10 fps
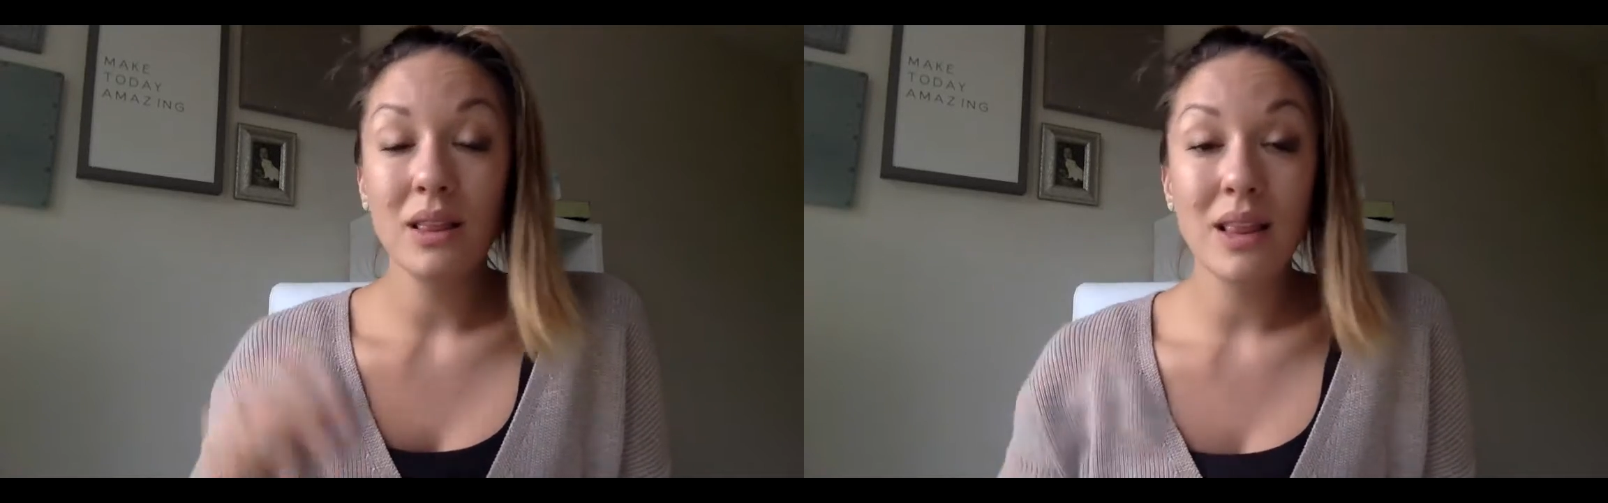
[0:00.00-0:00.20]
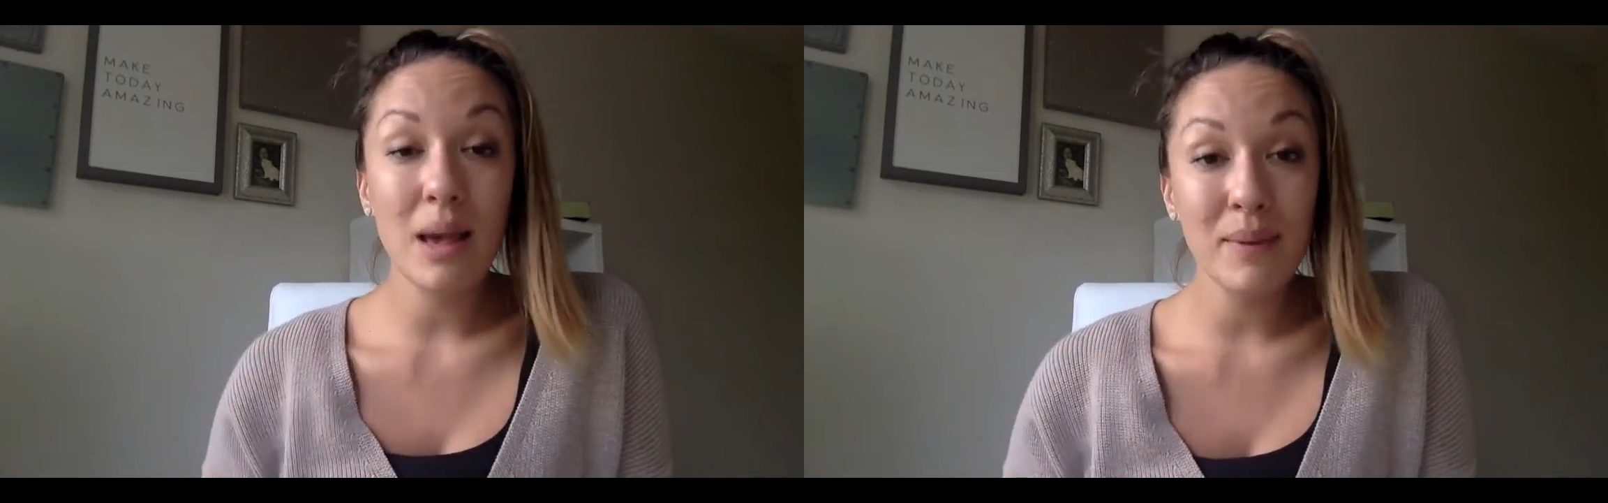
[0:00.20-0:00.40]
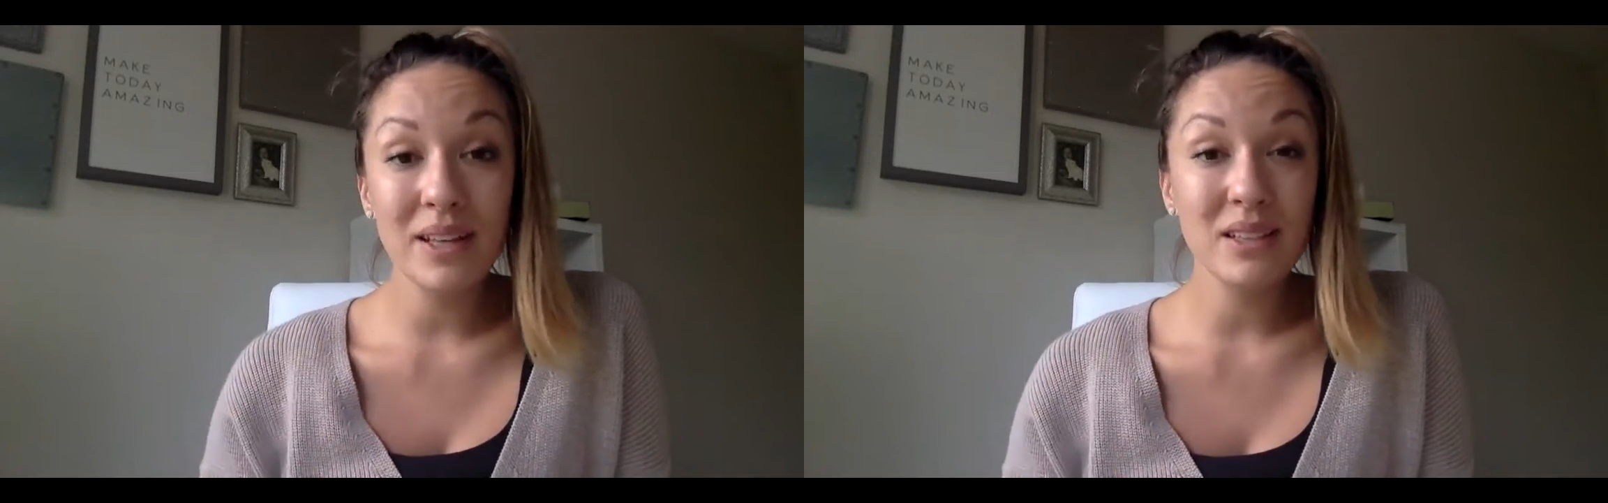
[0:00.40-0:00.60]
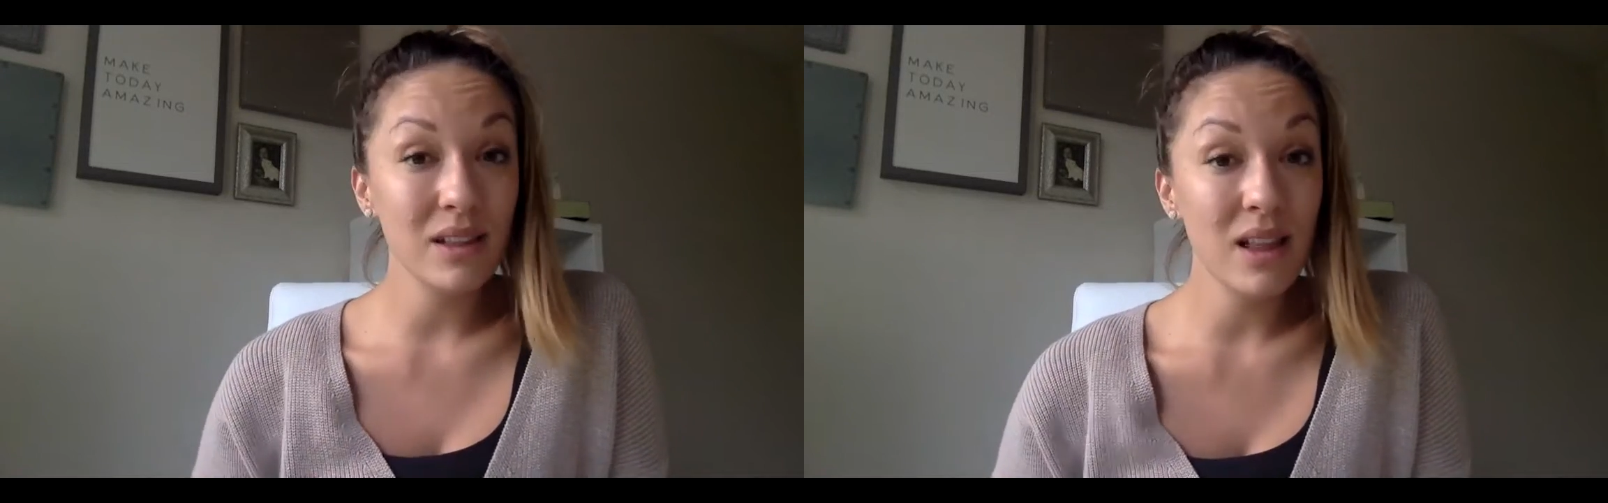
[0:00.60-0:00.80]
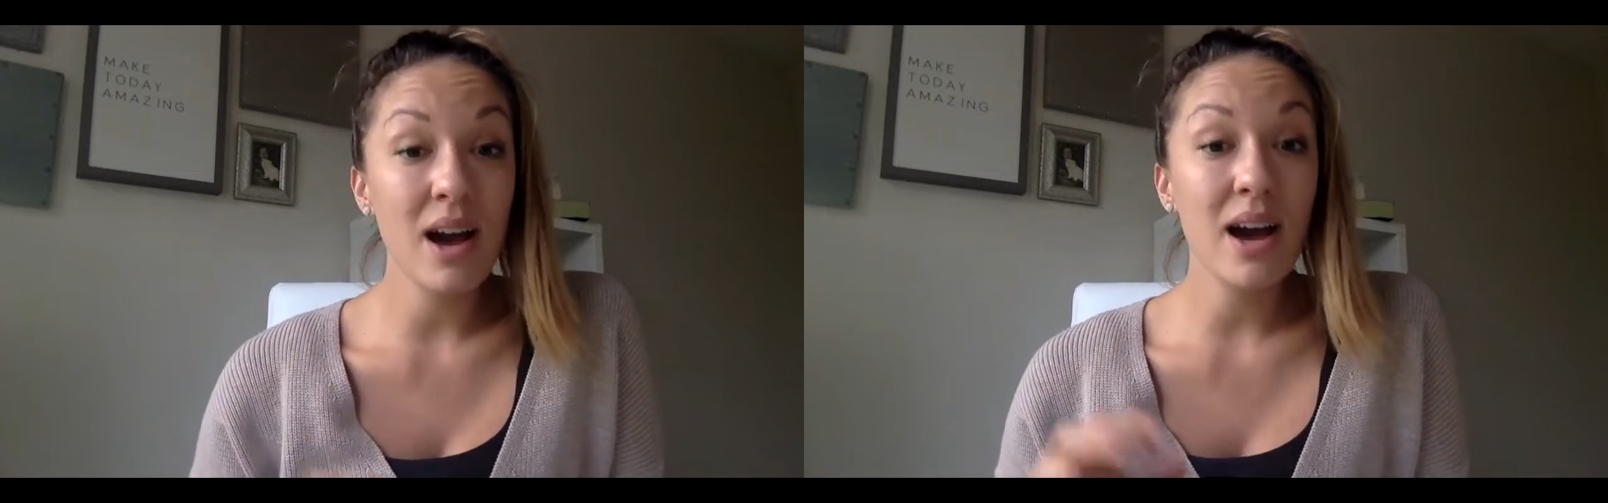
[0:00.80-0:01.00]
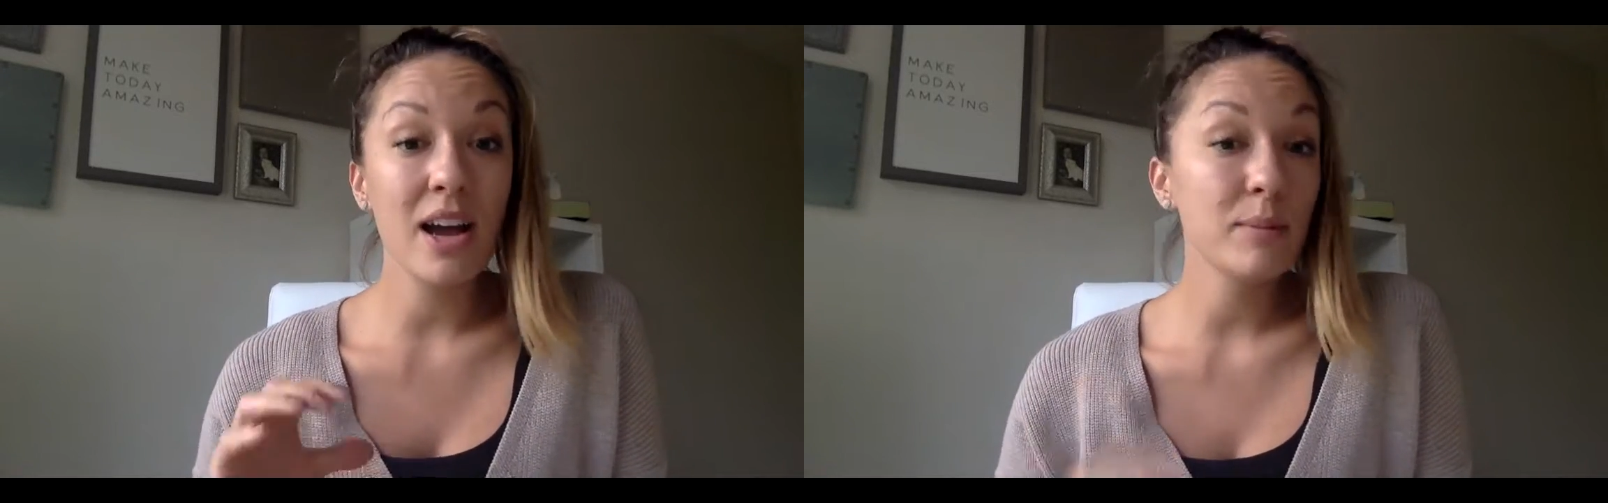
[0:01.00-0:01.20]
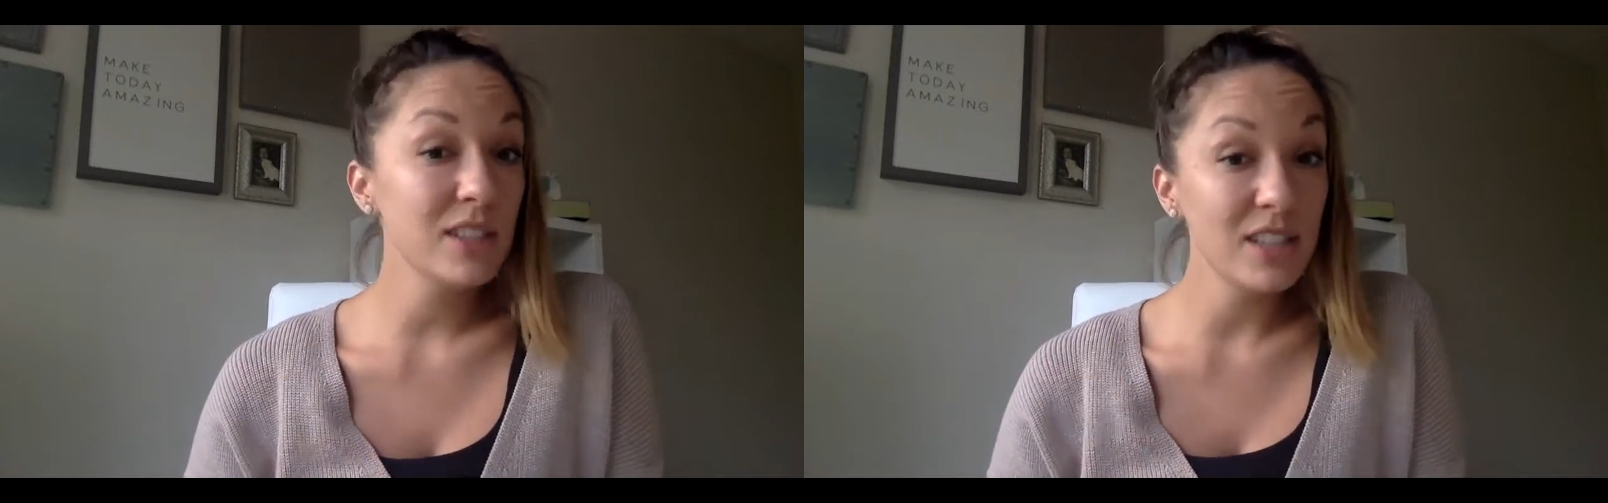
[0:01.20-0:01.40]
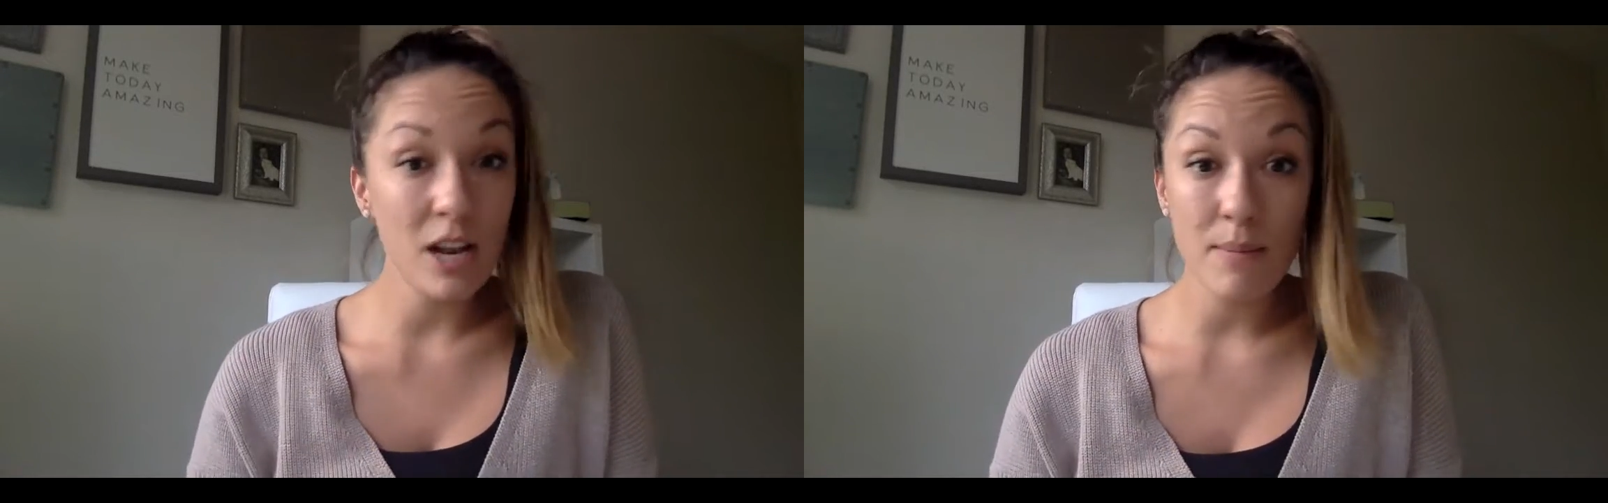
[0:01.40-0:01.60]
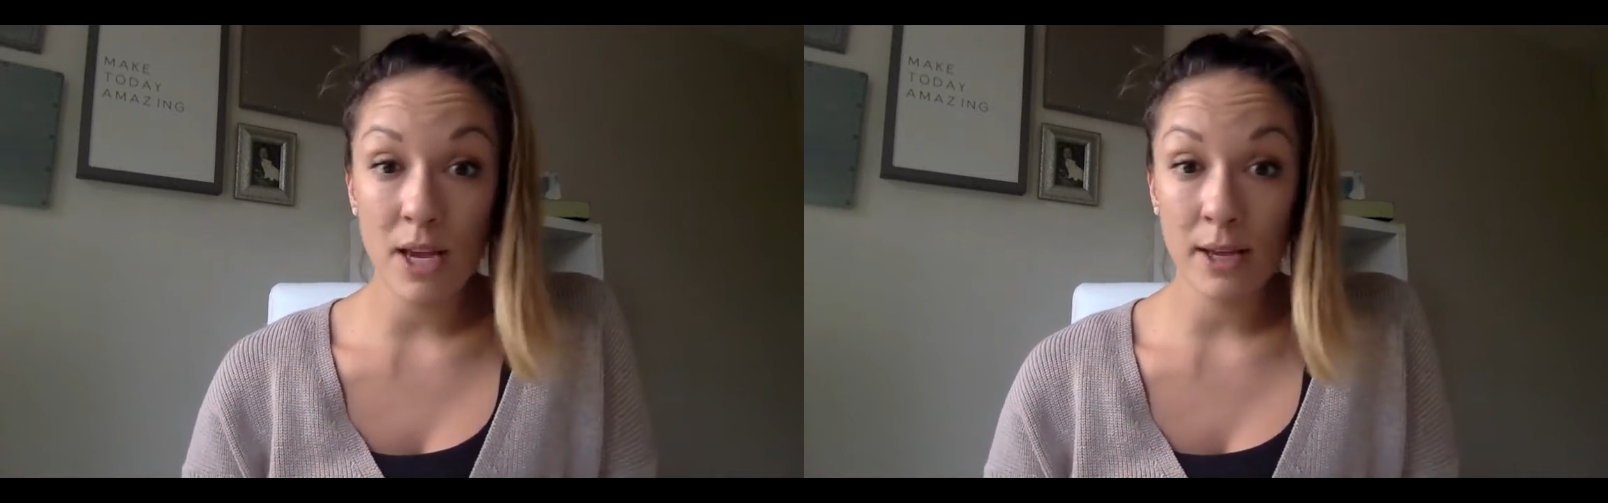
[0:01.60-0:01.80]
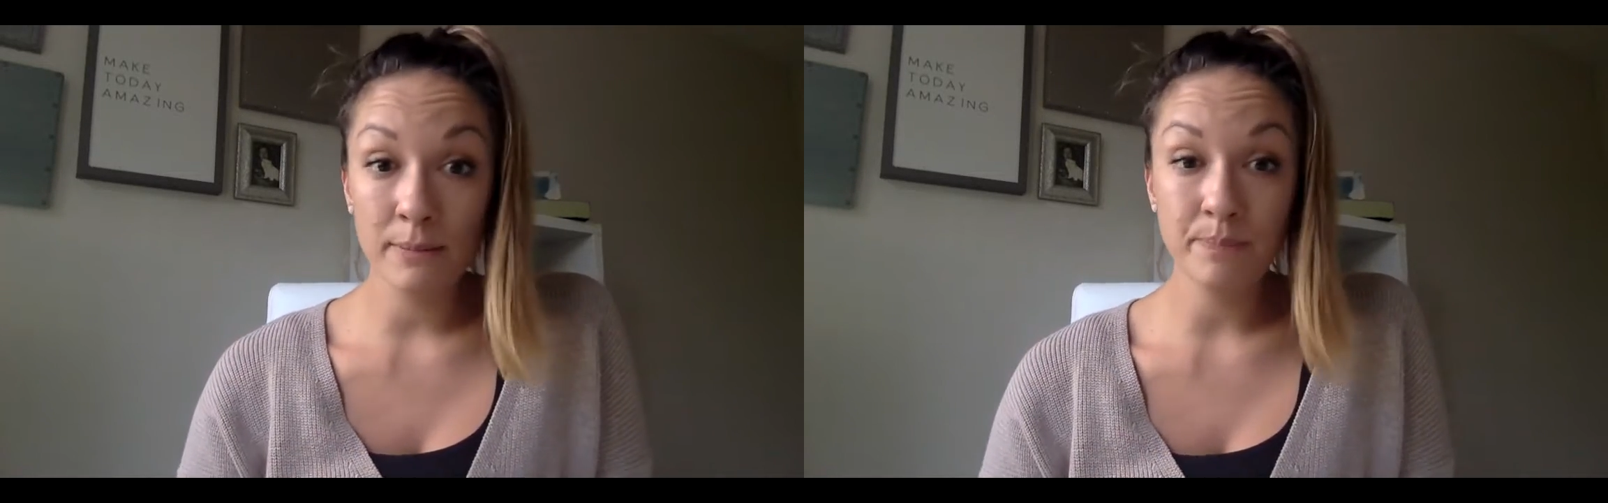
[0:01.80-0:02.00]
lemons, limes,
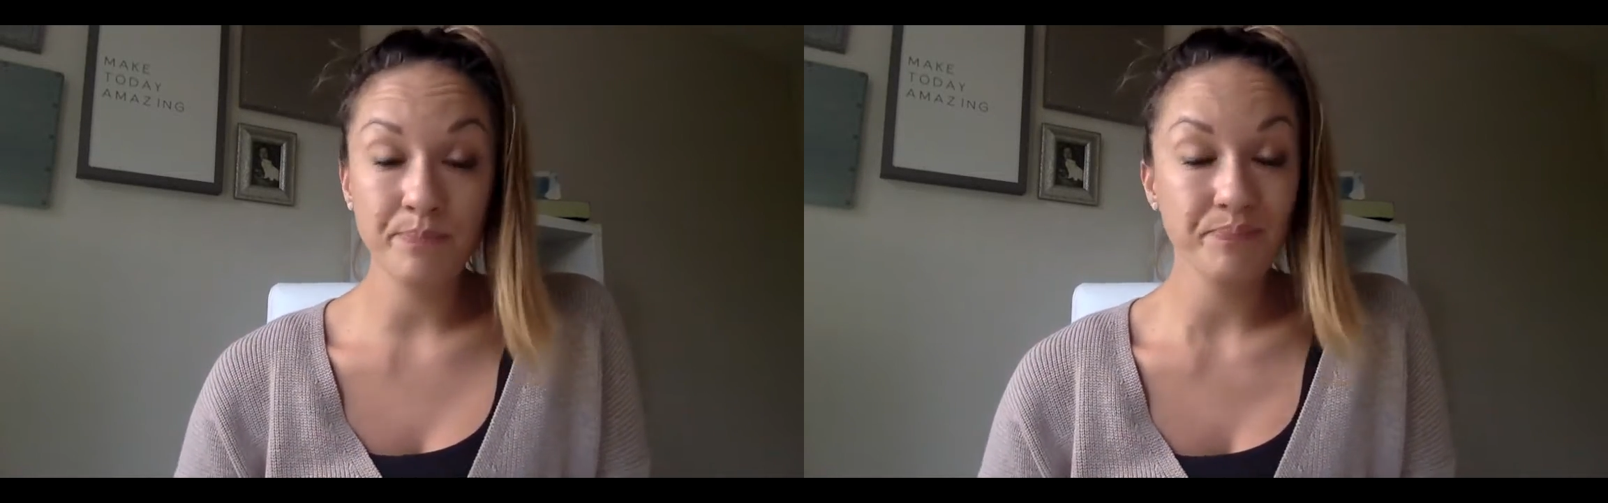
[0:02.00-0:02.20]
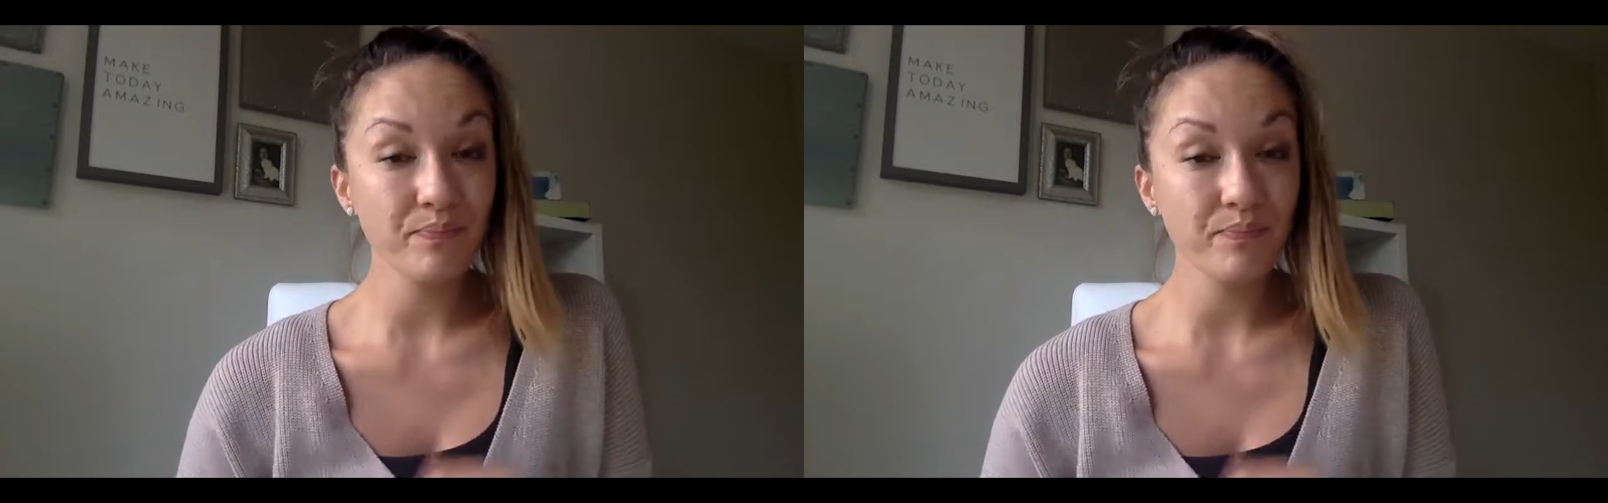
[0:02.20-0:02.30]
cinnamon,